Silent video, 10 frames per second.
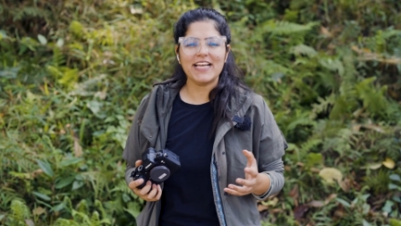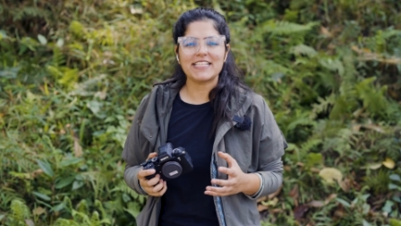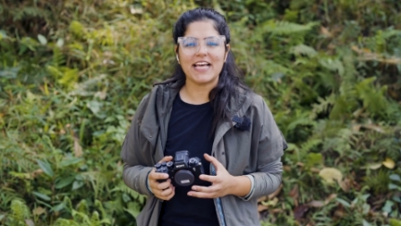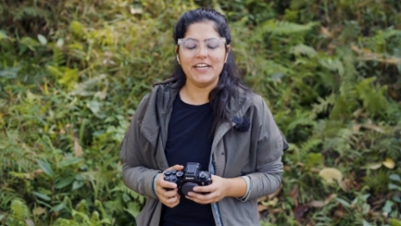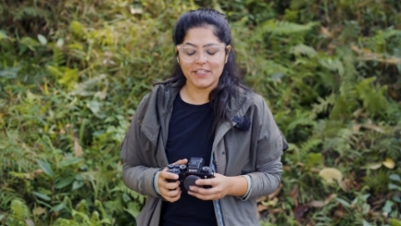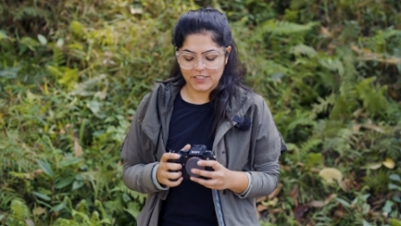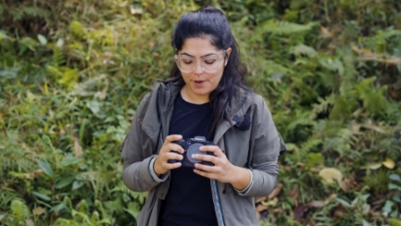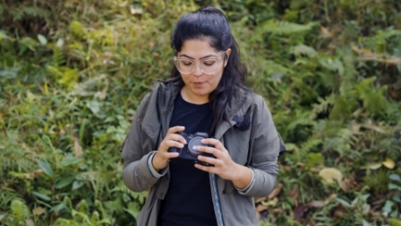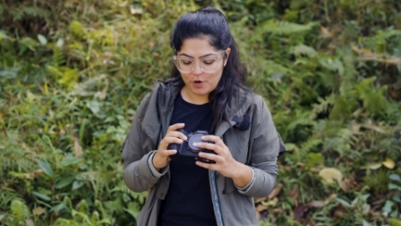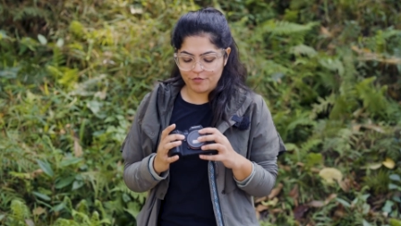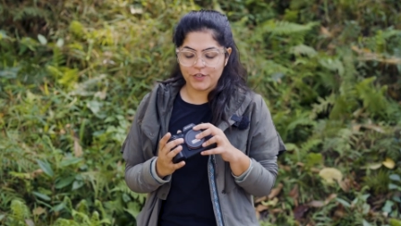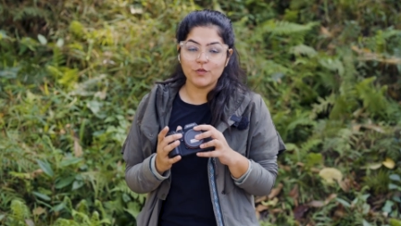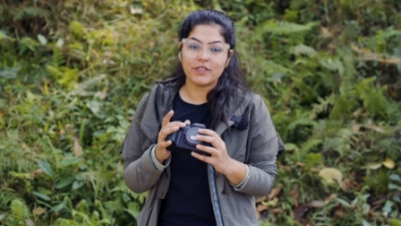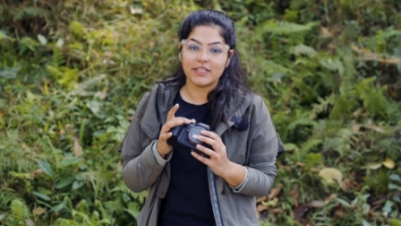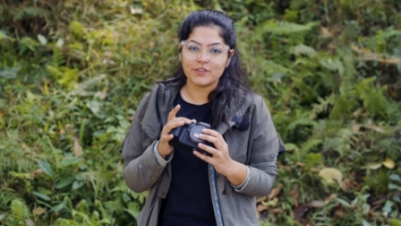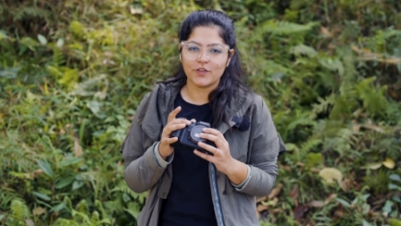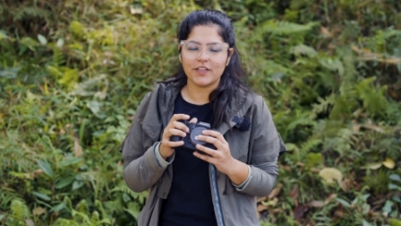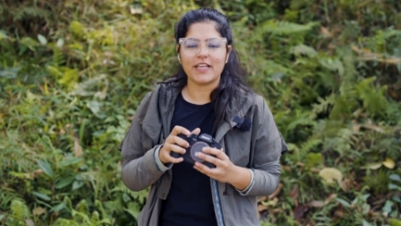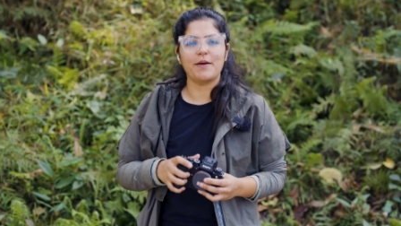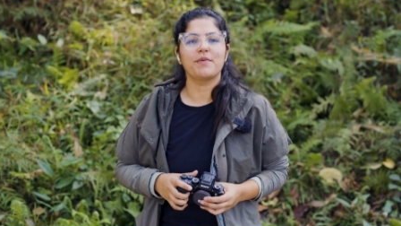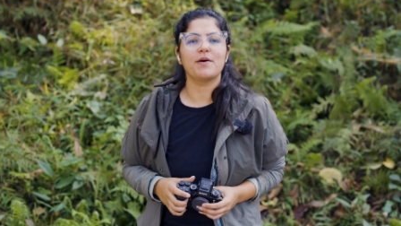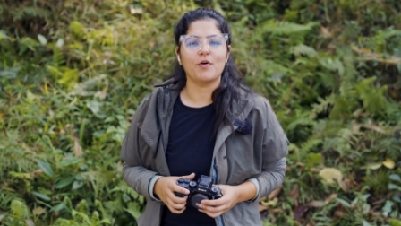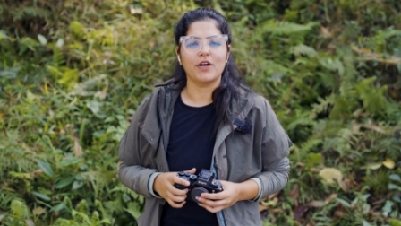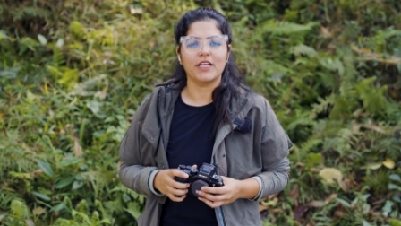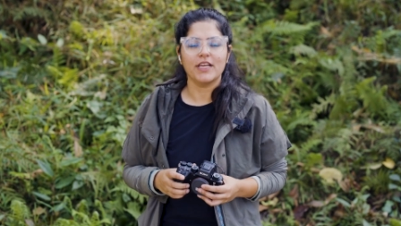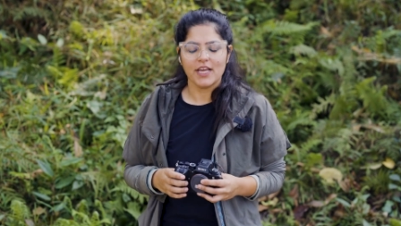has added a couple of new things on the camera body.